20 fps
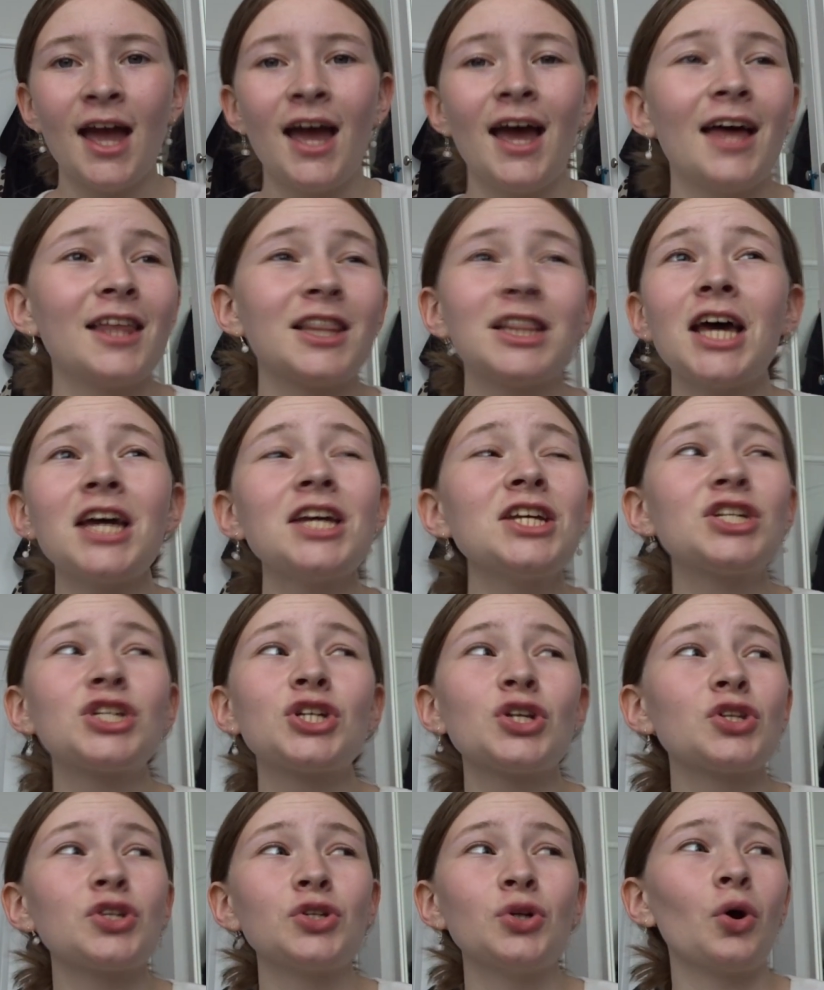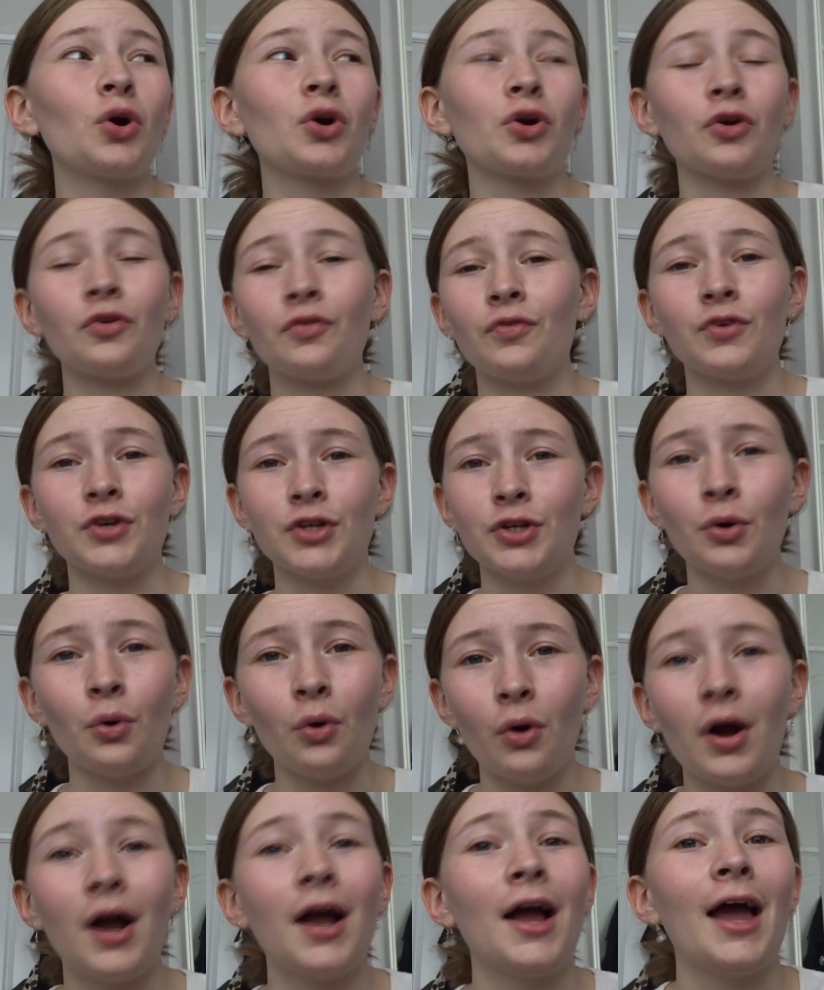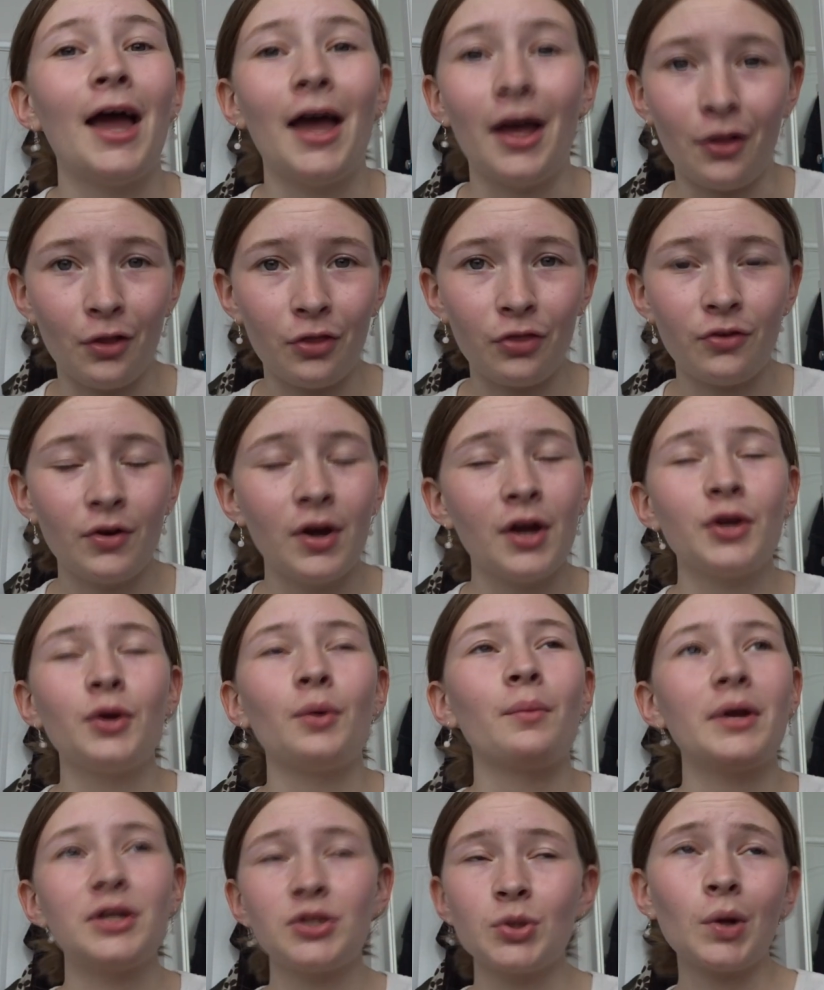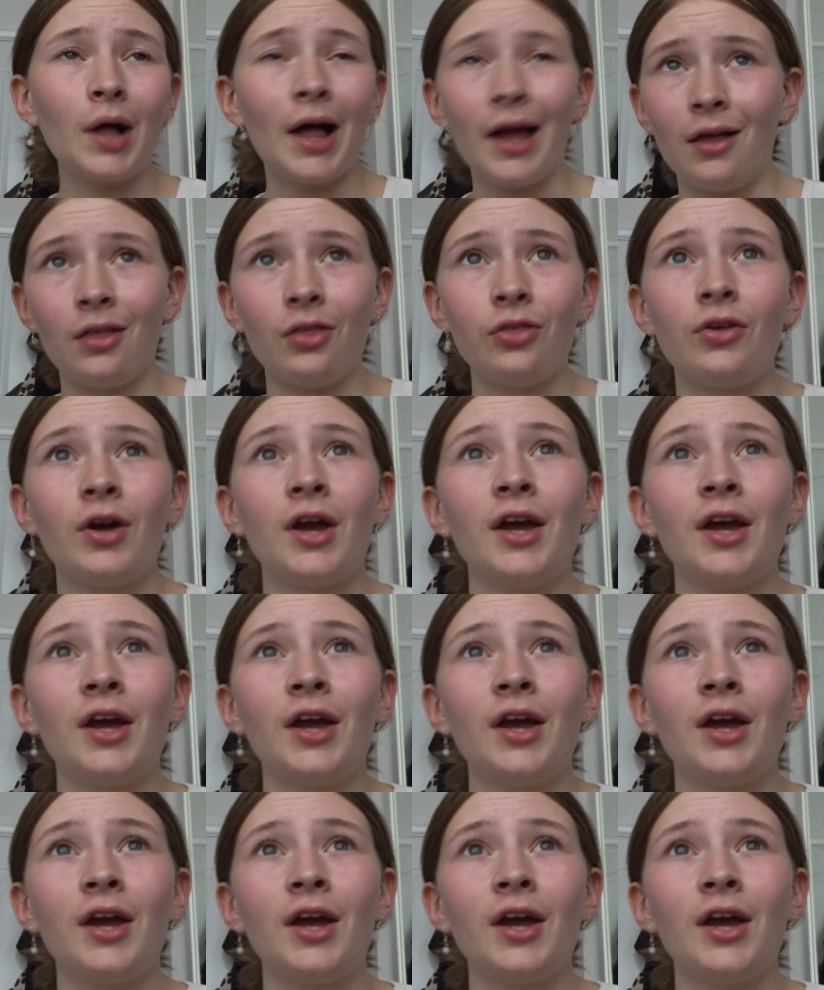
And that's just not good for your health, your mental health.